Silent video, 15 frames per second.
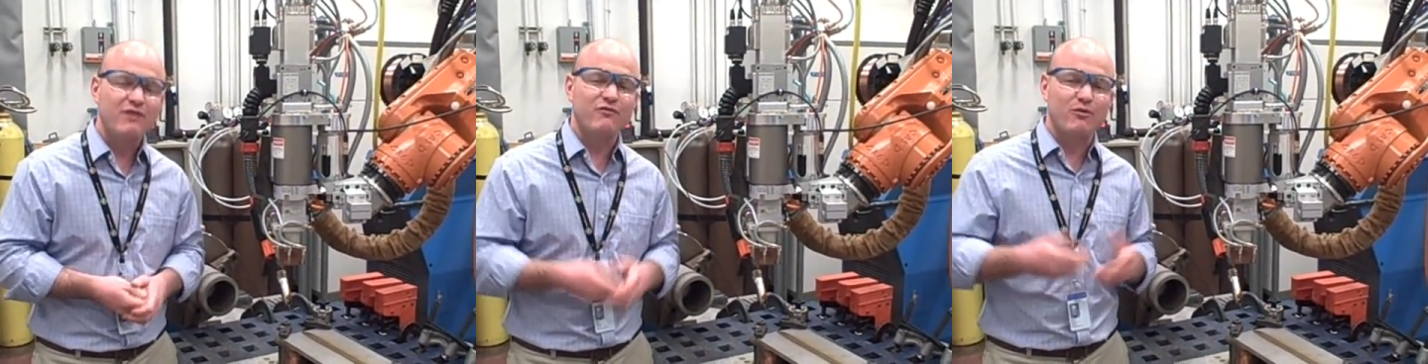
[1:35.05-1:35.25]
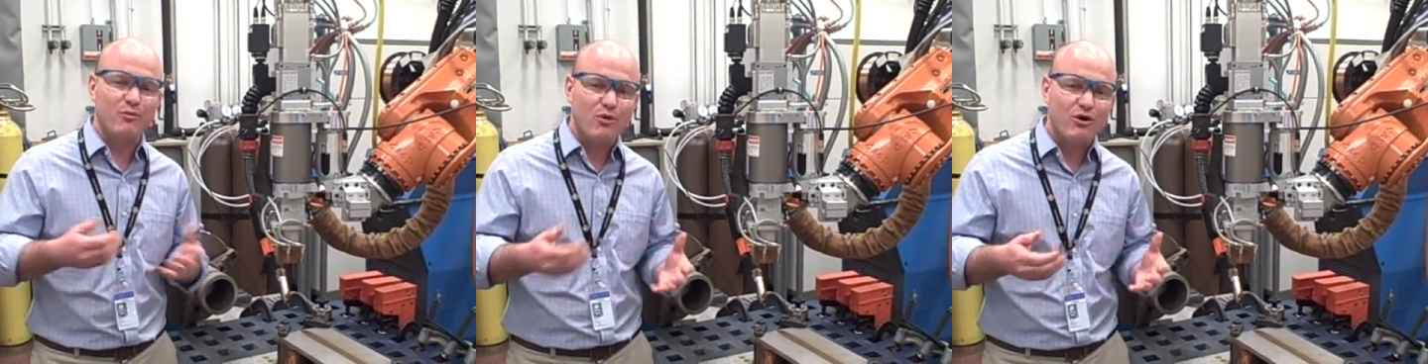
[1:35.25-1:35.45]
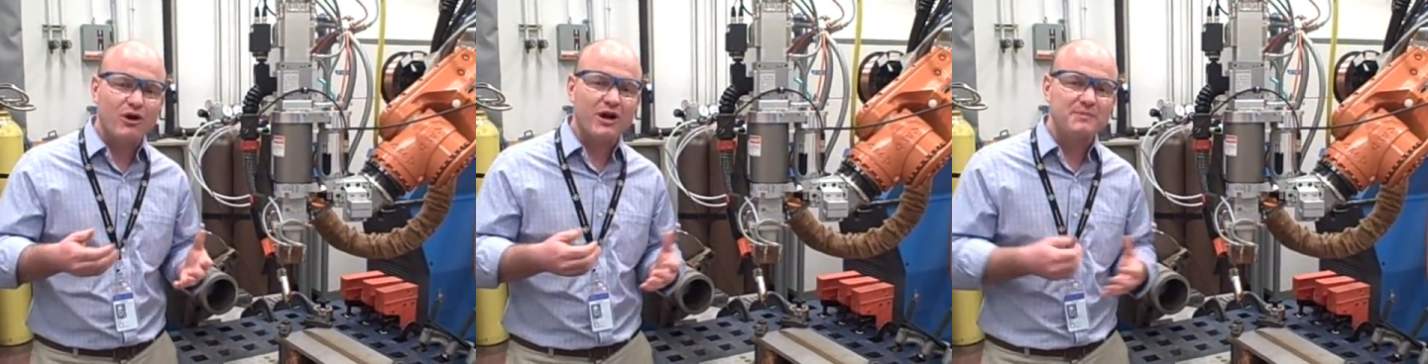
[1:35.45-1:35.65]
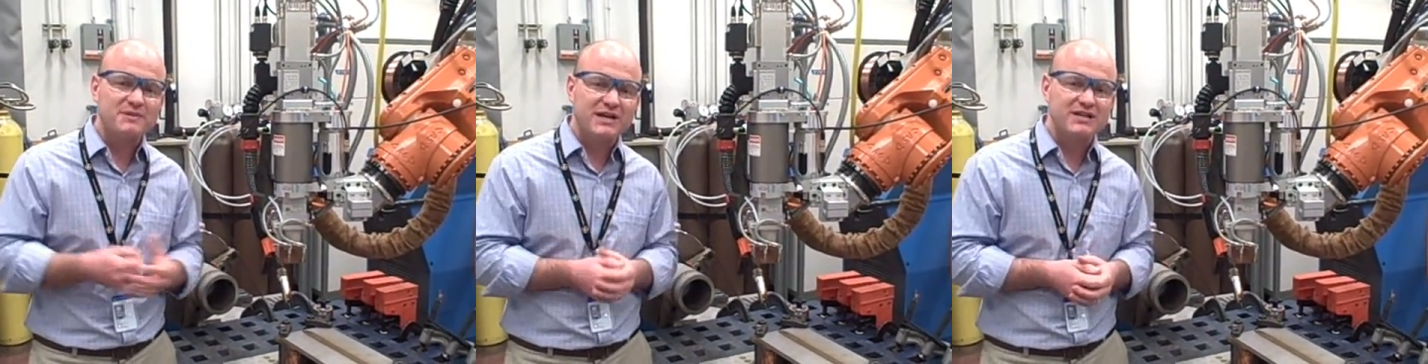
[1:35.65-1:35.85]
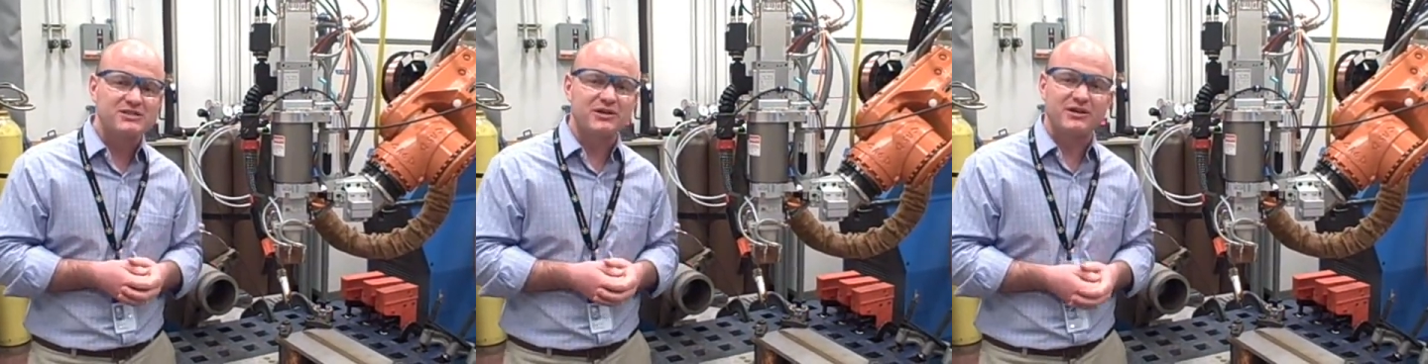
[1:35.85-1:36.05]
for more
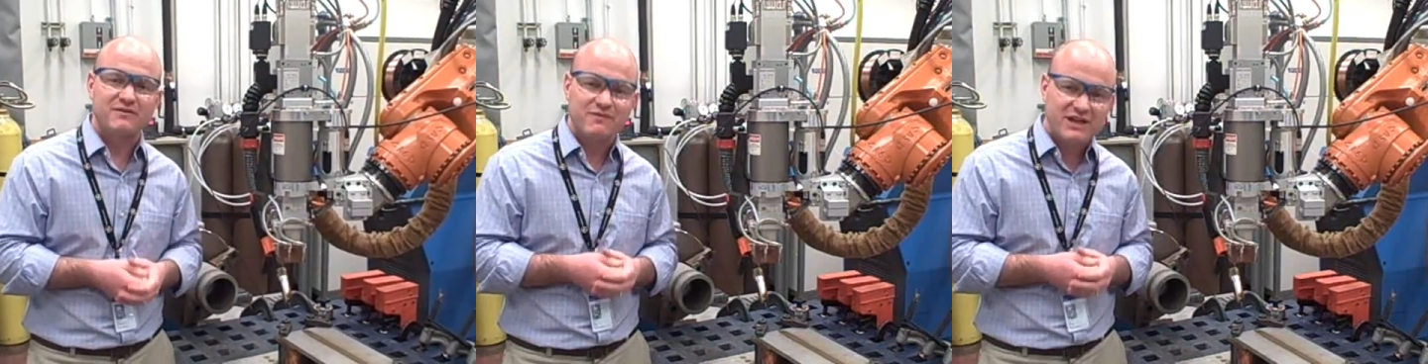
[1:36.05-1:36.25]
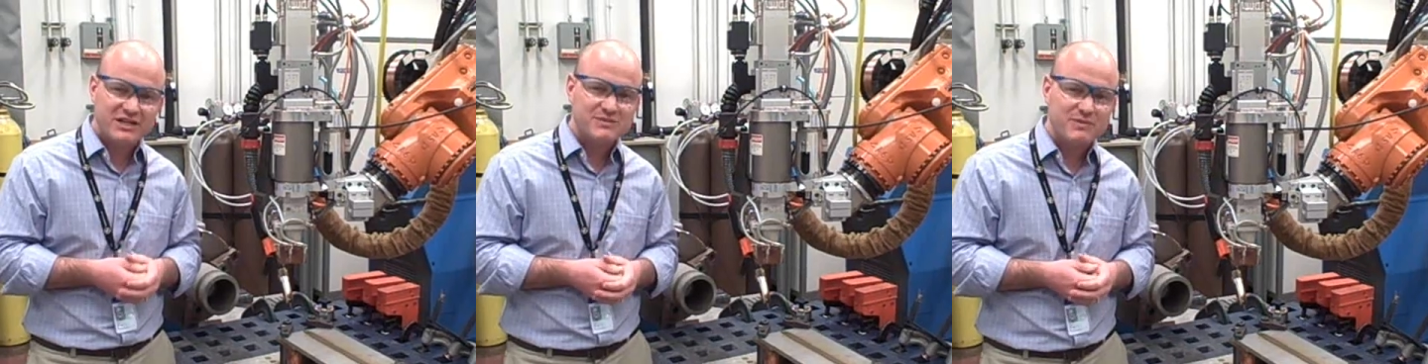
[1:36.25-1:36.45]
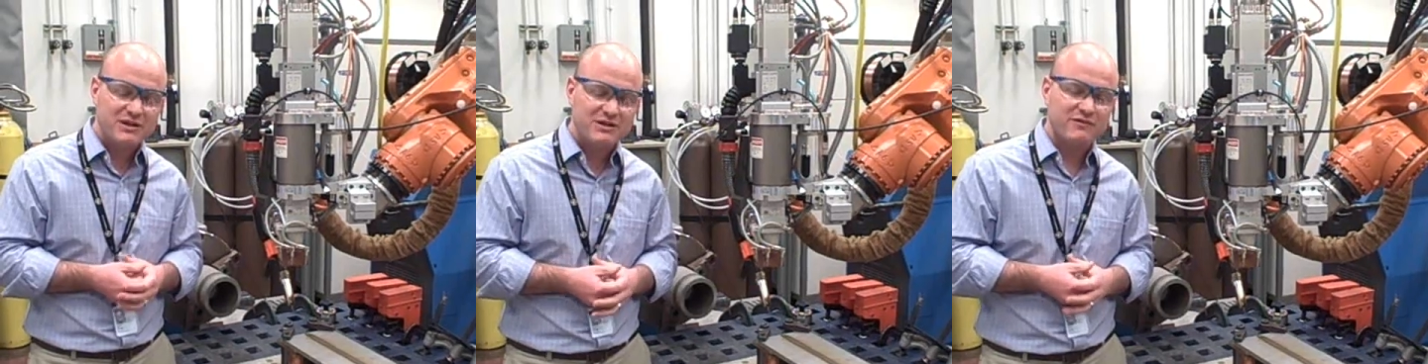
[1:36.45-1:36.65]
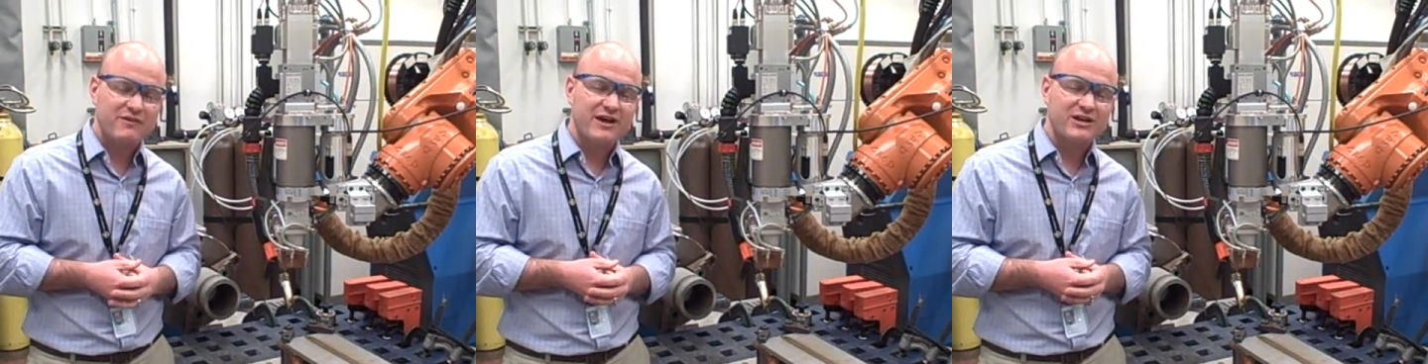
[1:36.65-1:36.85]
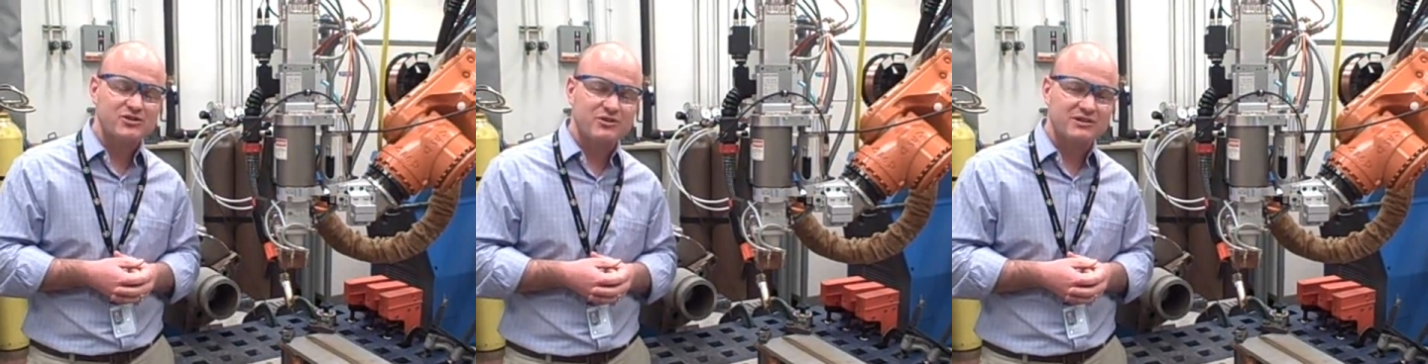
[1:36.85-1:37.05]
updates on advanced
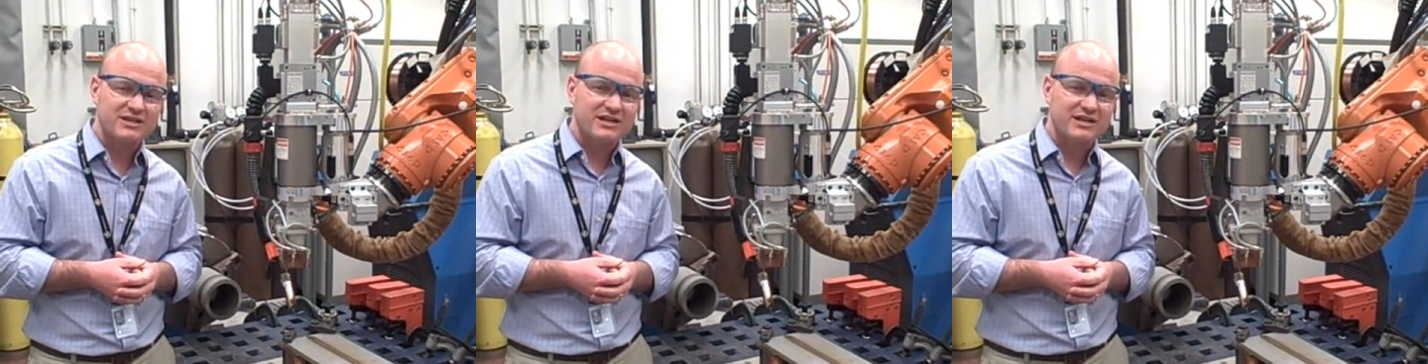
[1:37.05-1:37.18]
manufacturing